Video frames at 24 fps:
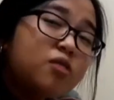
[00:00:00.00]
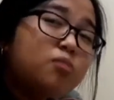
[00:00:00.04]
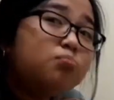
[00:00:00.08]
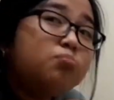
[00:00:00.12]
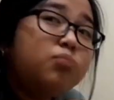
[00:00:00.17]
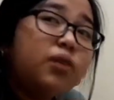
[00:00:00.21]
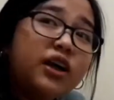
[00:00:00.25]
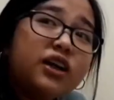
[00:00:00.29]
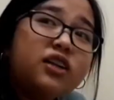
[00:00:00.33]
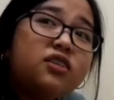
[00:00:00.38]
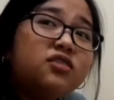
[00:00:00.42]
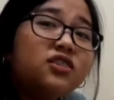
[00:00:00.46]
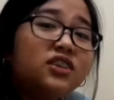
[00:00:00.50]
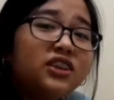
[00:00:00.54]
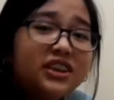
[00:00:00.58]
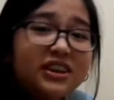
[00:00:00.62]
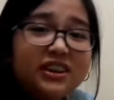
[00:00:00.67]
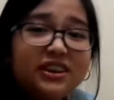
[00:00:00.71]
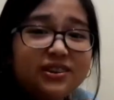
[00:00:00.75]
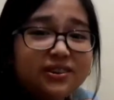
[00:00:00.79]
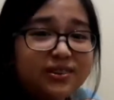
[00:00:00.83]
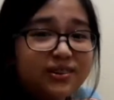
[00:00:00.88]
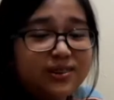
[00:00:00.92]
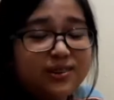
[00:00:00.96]
But
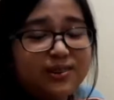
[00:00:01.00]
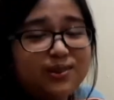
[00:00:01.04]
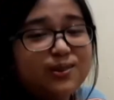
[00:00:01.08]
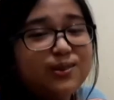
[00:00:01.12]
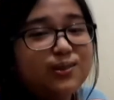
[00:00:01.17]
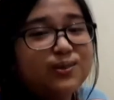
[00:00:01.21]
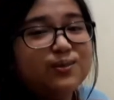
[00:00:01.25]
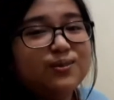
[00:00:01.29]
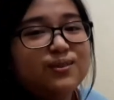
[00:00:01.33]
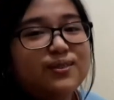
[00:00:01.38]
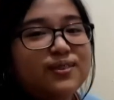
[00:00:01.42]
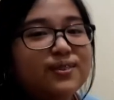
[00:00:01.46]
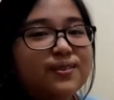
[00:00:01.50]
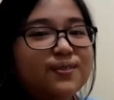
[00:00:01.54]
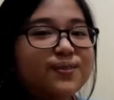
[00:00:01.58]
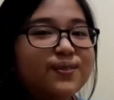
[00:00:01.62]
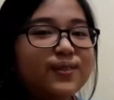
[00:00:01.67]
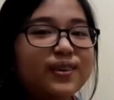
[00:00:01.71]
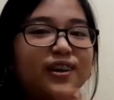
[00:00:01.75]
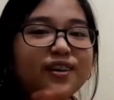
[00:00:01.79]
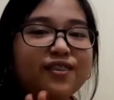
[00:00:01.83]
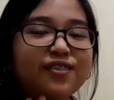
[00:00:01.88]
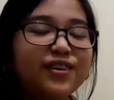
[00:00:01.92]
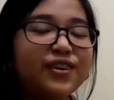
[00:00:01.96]
just so you know,
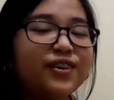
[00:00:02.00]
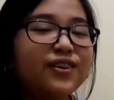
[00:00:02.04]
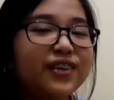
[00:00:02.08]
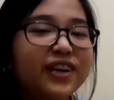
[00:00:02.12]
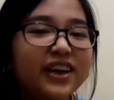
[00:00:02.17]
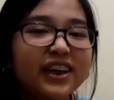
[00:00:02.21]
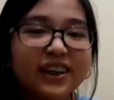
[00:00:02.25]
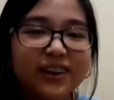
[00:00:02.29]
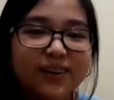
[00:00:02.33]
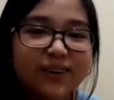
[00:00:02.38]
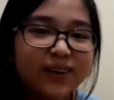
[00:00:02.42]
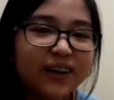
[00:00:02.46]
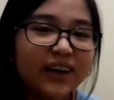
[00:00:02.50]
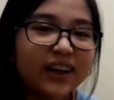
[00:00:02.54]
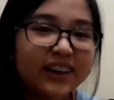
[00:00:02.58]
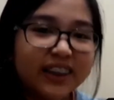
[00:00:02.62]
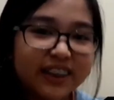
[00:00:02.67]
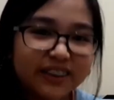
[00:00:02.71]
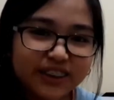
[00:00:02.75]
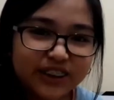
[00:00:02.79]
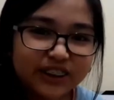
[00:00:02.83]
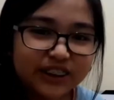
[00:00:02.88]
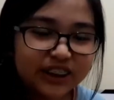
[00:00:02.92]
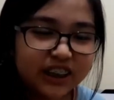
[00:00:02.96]
if you read local
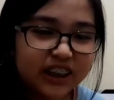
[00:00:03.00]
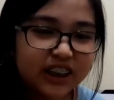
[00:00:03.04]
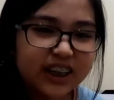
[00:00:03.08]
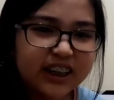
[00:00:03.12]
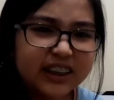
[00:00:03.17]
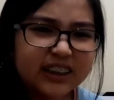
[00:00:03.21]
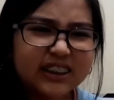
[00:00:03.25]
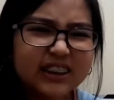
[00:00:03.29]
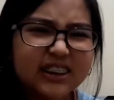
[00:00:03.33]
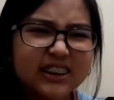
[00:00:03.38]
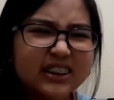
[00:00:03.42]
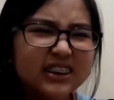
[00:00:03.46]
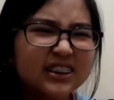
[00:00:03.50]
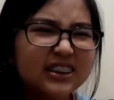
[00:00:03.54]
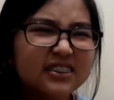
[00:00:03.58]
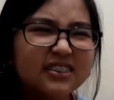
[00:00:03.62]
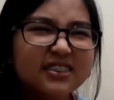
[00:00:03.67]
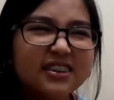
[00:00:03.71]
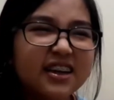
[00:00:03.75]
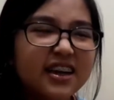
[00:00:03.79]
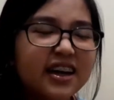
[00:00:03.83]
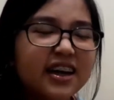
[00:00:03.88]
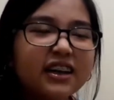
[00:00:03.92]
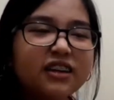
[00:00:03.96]
literature,
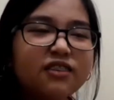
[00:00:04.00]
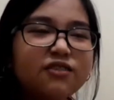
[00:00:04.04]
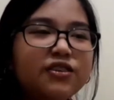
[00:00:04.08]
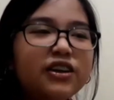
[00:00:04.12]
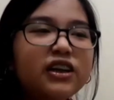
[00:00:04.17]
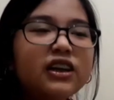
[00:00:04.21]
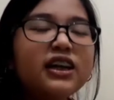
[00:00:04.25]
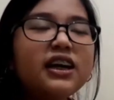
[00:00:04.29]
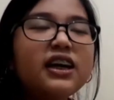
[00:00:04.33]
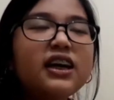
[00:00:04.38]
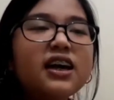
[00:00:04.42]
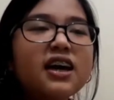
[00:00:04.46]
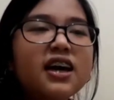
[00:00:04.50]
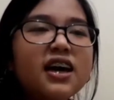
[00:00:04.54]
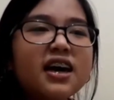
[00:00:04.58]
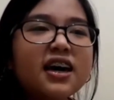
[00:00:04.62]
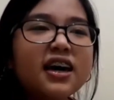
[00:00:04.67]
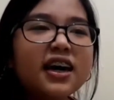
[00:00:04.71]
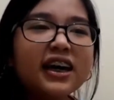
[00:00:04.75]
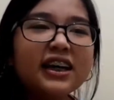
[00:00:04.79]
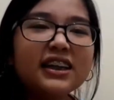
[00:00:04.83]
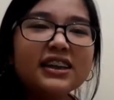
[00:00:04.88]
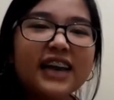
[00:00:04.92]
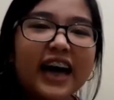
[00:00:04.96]
it really
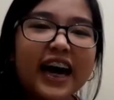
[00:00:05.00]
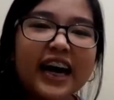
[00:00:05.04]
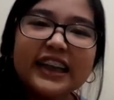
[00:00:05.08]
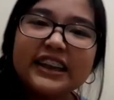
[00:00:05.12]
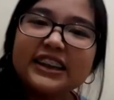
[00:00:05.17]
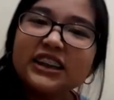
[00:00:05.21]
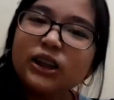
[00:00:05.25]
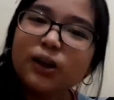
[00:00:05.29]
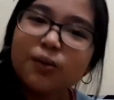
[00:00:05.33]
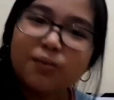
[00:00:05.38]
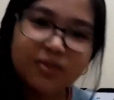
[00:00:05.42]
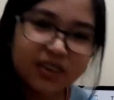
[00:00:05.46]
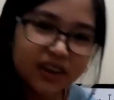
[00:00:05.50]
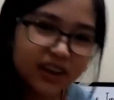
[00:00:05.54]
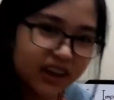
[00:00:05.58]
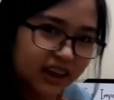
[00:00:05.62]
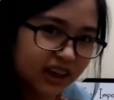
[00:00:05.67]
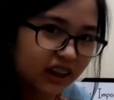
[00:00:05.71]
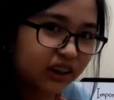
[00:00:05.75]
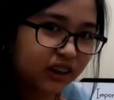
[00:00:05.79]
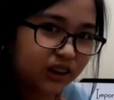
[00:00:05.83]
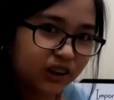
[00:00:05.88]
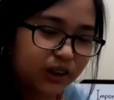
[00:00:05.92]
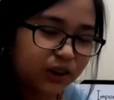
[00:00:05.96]
ignites something
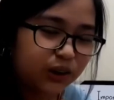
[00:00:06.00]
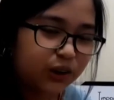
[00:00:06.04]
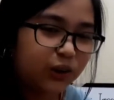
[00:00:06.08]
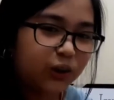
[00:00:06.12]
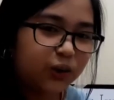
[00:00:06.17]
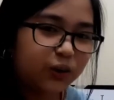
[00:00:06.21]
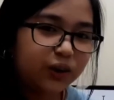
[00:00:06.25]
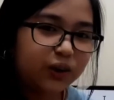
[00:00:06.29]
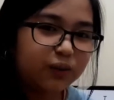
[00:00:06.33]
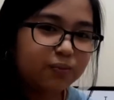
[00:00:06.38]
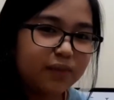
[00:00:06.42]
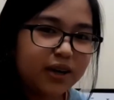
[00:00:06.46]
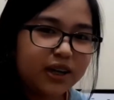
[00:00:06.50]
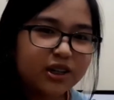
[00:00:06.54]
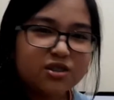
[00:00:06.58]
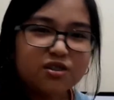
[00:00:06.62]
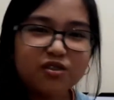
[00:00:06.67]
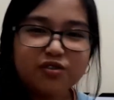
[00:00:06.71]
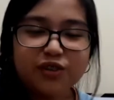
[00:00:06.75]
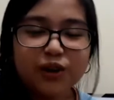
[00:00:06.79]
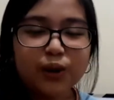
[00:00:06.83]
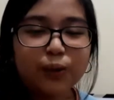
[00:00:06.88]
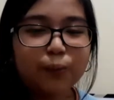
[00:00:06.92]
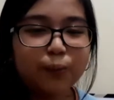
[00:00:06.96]
in you, you know. It makes you
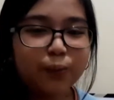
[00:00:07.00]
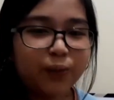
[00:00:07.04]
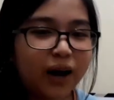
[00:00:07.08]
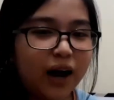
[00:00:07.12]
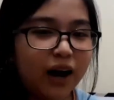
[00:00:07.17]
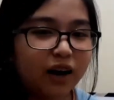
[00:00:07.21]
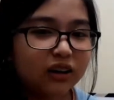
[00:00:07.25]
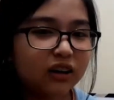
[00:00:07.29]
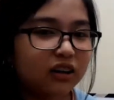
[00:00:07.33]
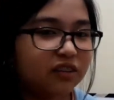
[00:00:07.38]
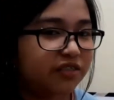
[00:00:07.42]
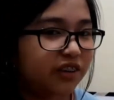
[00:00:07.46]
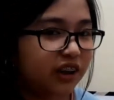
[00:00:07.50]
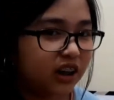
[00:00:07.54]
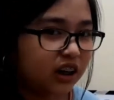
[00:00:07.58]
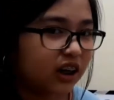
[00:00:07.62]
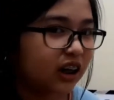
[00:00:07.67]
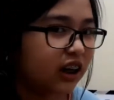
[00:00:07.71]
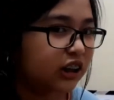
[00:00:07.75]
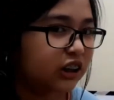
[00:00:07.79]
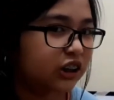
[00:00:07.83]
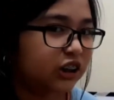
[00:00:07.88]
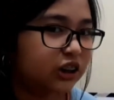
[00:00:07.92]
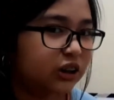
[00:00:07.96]
feel proud of your
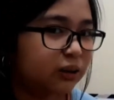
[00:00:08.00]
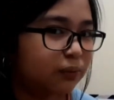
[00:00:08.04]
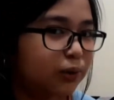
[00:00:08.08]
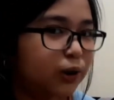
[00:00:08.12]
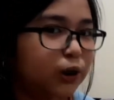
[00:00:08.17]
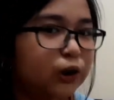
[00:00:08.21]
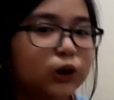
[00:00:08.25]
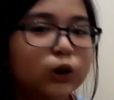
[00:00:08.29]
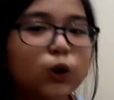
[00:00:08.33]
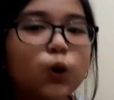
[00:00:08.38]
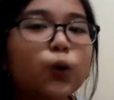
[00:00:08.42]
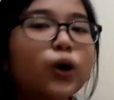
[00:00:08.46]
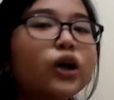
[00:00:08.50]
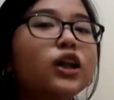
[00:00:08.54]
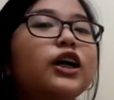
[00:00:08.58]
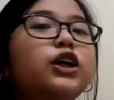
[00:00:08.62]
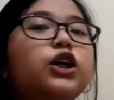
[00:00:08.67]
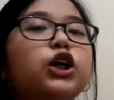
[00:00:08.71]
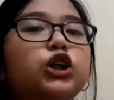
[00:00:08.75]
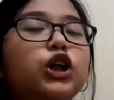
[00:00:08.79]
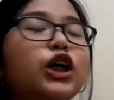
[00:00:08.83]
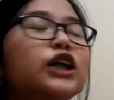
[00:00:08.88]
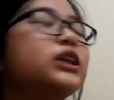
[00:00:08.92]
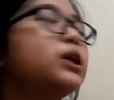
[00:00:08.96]
country because local
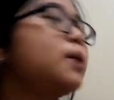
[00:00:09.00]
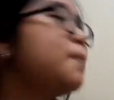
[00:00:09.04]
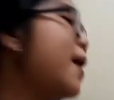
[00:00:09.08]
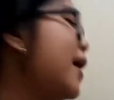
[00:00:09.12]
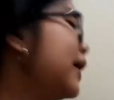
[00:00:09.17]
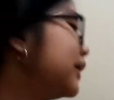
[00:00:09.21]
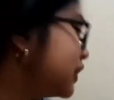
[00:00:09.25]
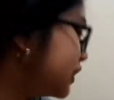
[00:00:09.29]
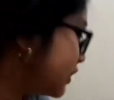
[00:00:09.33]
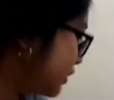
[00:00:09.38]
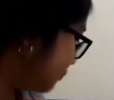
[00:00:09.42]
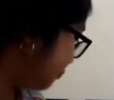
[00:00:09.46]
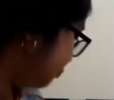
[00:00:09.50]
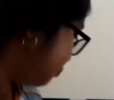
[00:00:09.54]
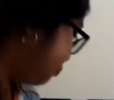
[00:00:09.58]
literature is the best.